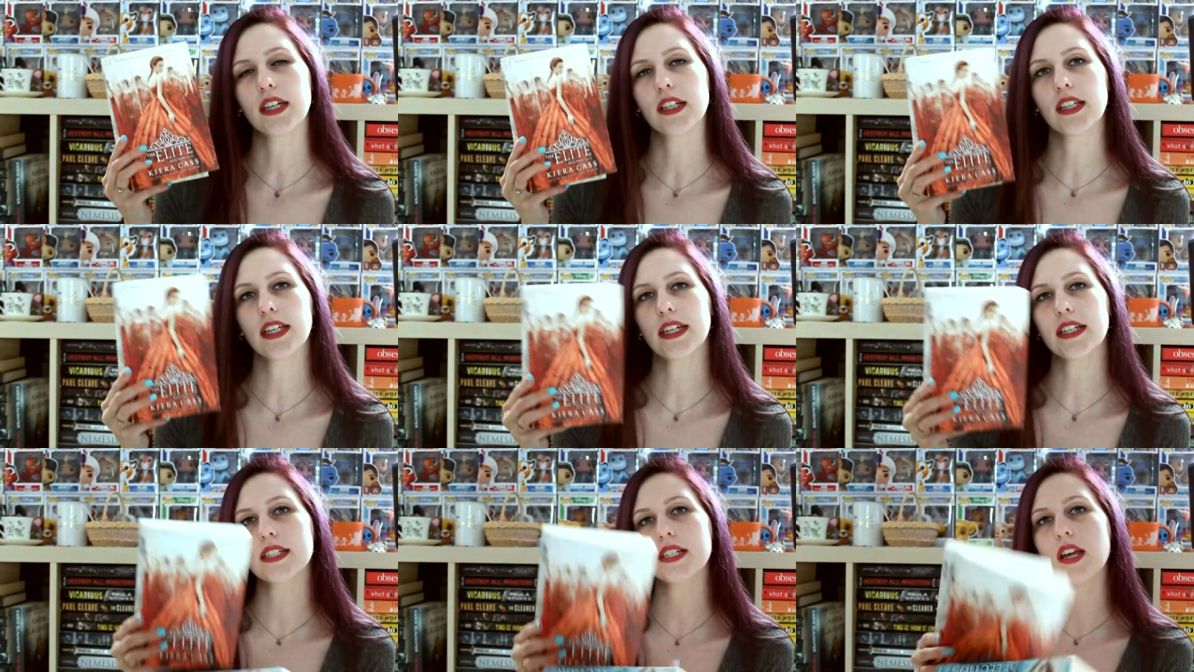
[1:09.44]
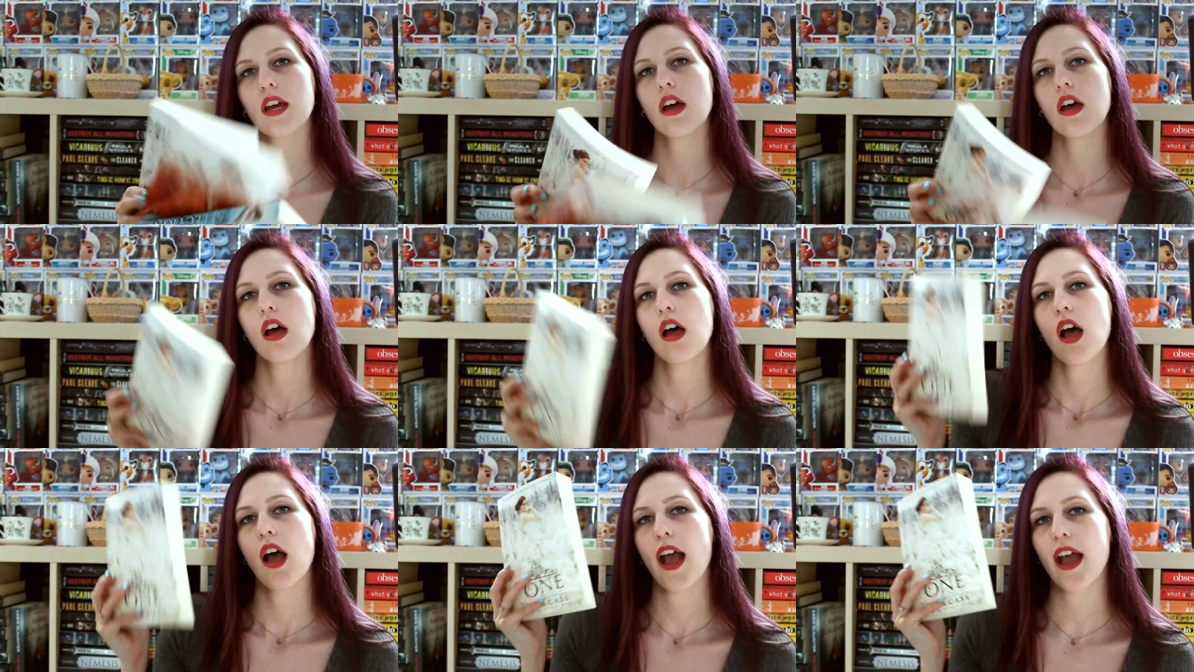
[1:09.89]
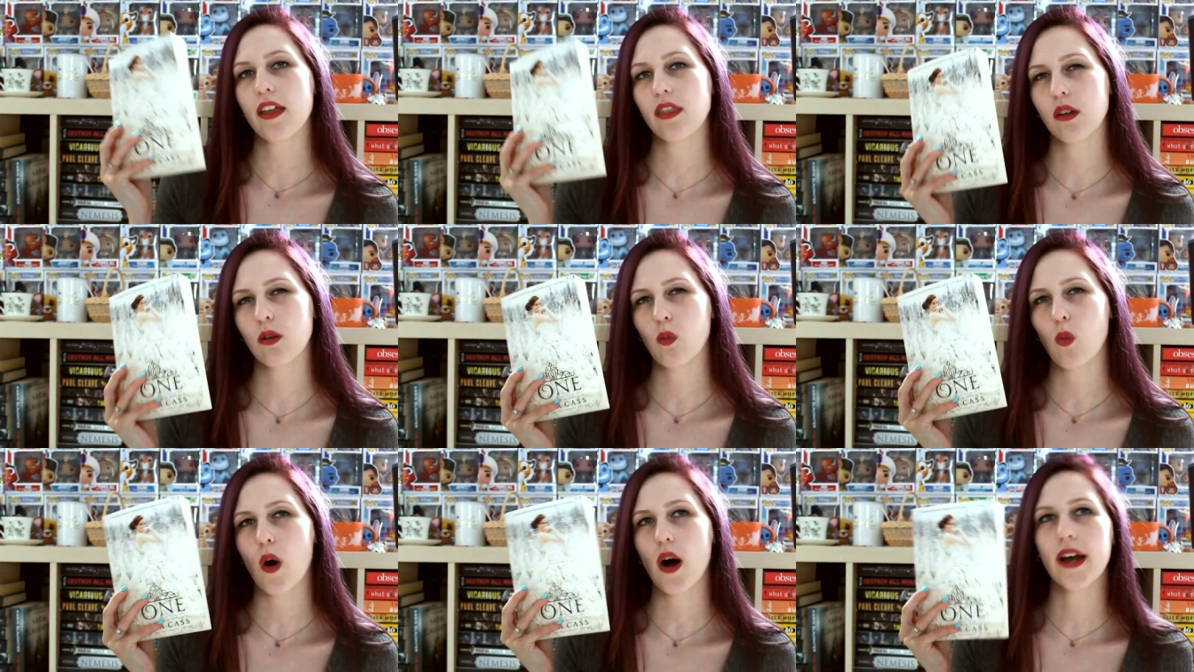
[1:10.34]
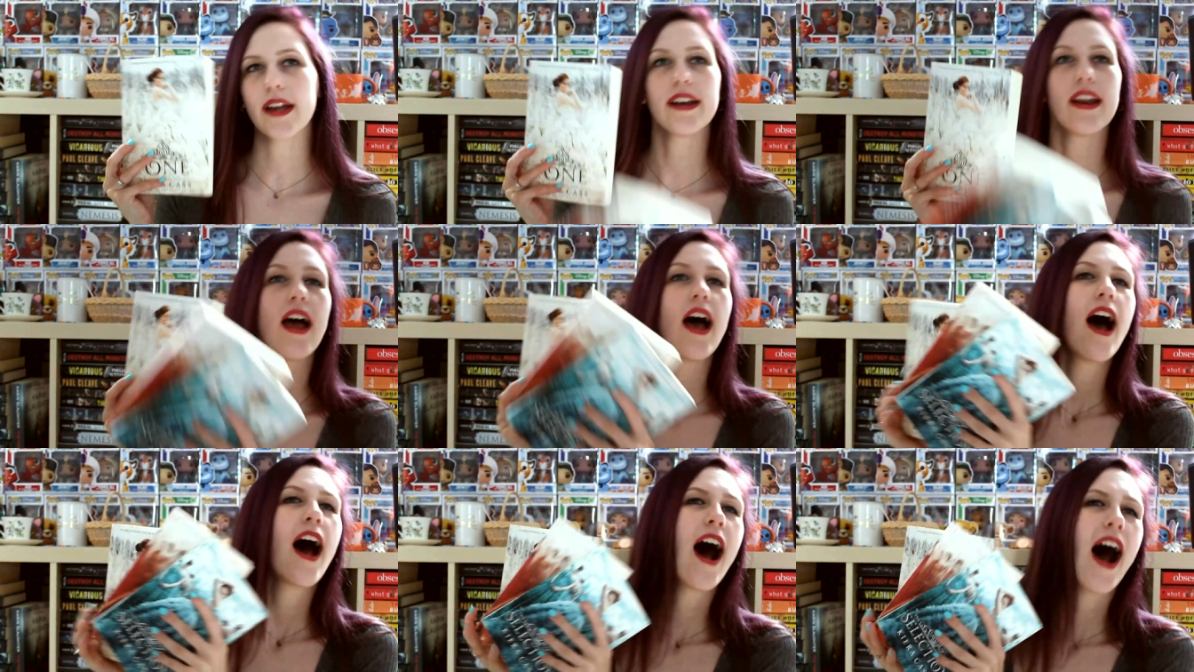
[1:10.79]
Elite, and the one
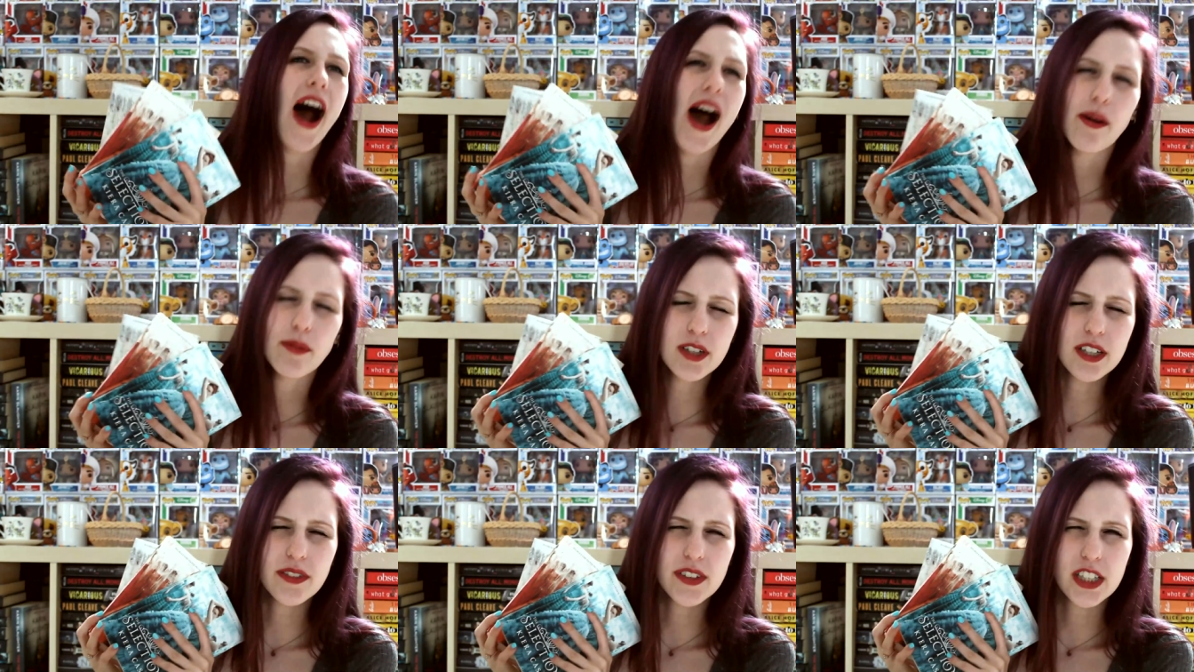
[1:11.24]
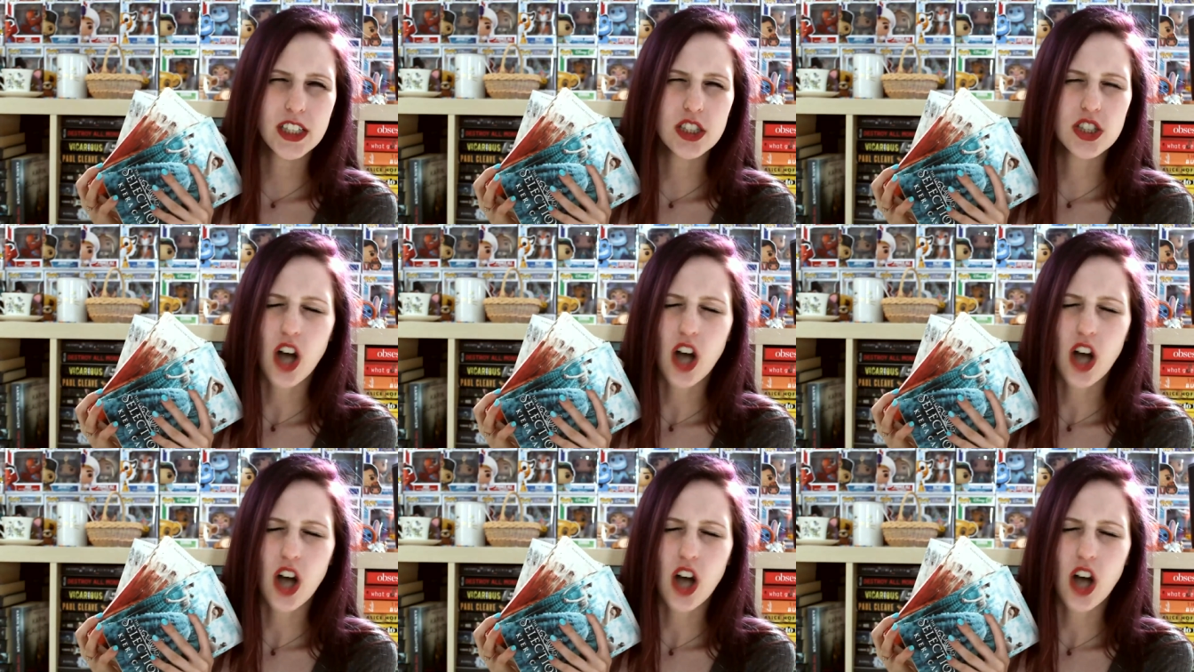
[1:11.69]
I'm not even going